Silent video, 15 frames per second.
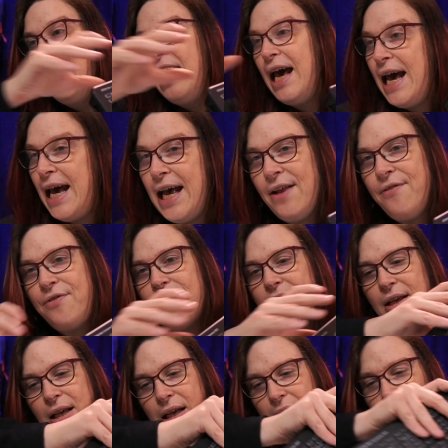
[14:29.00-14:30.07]
And
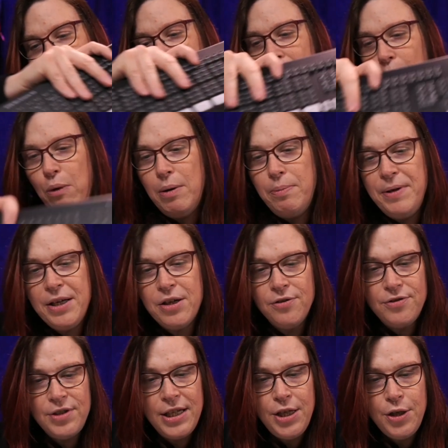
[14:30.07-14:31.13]
I will be
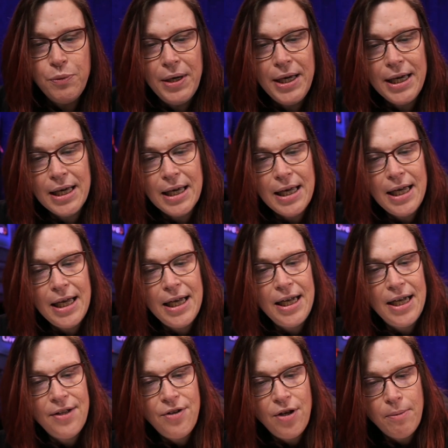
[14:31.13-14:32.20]
continuing
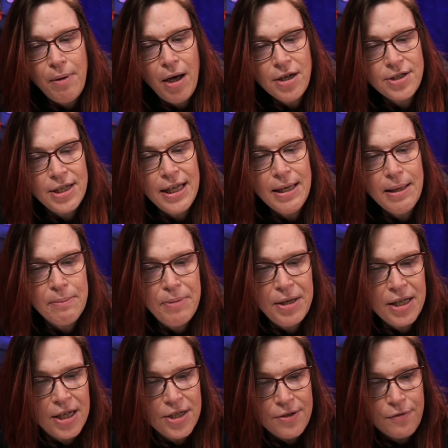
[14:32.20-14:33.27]
the unboxing
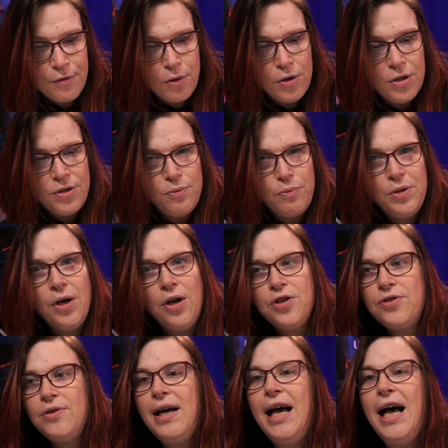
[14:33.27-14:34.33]
because, of course, we
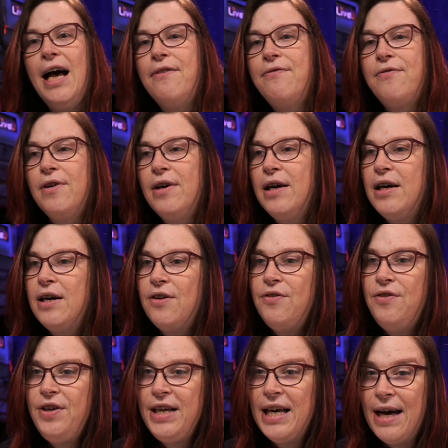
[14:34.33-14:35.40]
also have
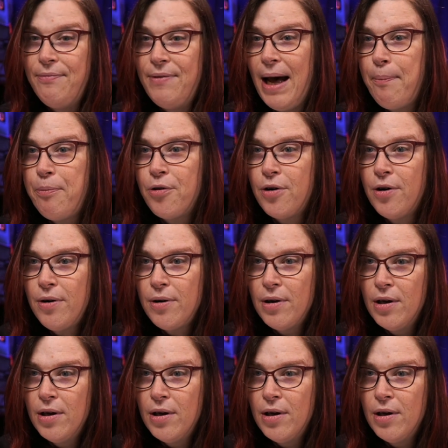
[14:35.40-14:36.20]
the adapter.